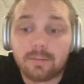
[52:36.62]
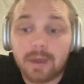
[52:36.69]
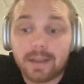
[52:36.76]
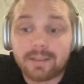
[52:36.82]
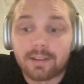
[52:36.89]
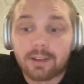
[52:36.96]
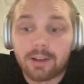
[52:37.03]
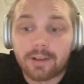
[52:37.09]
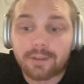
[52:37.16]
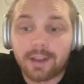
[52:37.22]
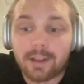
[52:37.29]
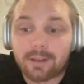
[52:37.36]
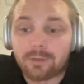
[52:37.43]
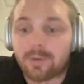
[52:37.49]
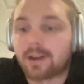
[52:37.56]
Makes a lot of
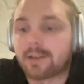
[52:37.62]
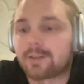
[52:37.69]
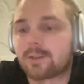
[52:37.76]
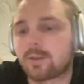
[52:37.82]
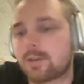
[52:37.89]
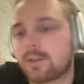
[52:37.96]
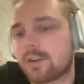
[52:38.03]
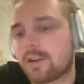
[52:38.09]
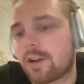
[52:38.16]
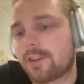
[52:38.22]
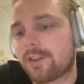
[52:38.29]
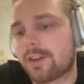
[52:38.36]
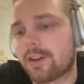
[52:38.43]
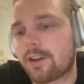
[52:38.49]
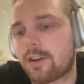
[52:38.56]
sense, right? Store the
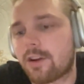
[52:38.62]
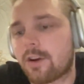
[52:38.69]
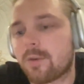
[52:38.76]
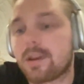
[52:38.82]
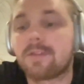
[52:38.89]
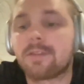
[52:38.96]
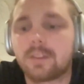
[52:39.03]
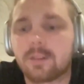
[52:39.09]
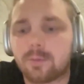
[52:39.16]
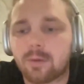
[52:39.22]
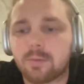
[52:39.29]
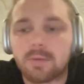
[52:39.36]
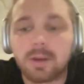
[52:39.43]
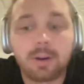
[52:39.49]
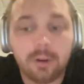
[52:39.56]
content on Arweave. This is
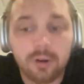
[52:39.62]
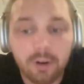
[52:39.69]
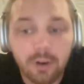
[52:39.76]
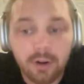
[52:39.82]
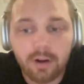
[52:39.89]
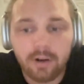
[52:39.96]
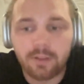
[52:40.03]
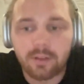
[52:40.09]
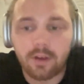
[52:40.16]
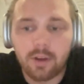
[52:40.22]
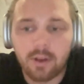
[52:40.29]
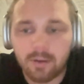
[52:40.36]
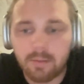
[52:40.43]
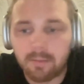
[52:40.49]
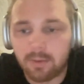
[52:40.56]
what Mirror,
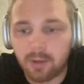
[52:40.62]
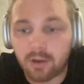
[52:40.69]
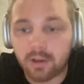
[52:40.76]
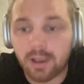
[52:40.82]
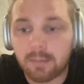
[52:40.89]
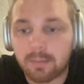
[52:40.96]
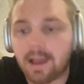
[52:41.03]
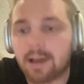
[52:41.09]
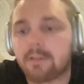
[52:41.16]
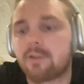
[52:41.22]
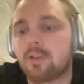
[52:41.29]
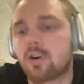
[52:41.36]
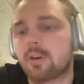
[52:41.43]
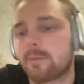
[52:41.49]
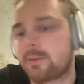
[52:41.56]
the blogging
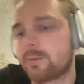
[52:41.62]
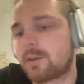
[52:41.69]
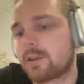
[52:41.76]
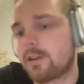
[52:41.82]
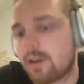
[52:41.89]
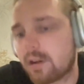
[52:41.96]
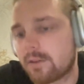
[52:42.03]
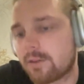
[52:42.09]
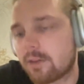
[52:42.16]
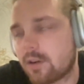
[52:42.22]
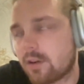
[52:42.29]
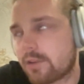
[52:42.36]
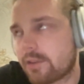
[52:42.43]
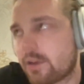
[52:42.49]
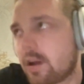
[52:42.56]
platform, has been doing
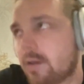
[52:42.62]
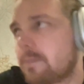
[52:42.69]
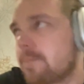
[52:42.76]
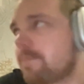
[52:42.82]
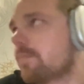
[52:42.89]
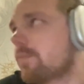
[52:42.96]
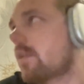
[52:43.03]
for a long time.